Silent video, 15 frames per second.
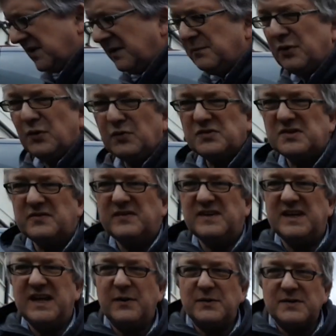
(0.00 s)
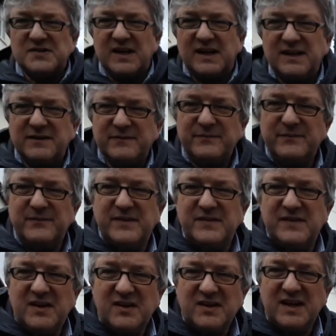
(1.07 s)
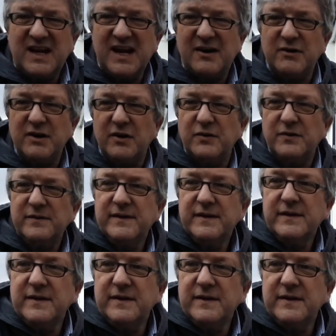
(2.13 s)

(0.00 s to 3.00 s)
just going to pause the video a second, then I can carry on.